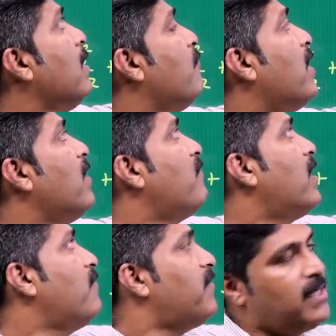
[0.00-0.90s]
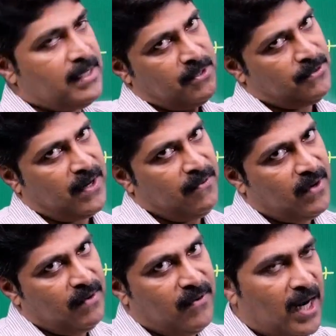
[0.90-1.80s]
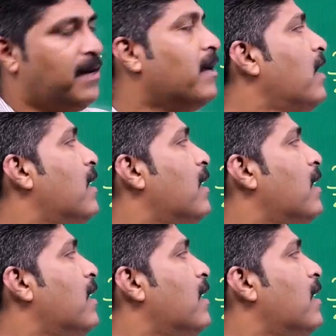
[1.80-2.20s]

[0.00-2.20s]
1, 1, 1. Suppose 1, 1, 1.